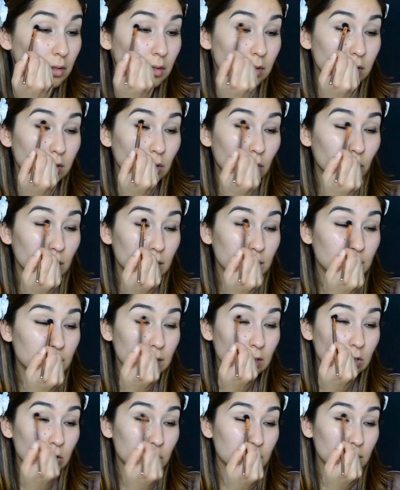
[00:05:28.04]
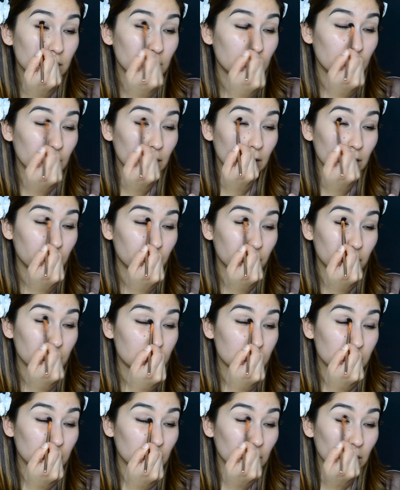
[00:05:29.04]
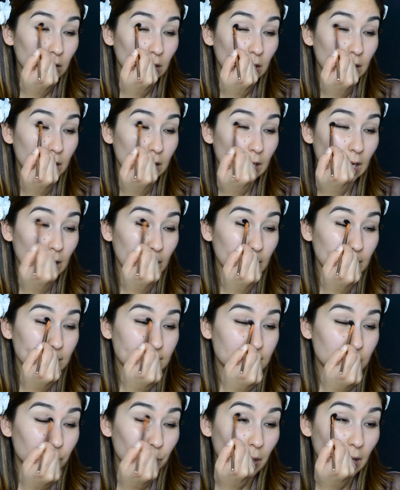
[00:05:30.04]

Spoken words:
So this is just going to give this look a nice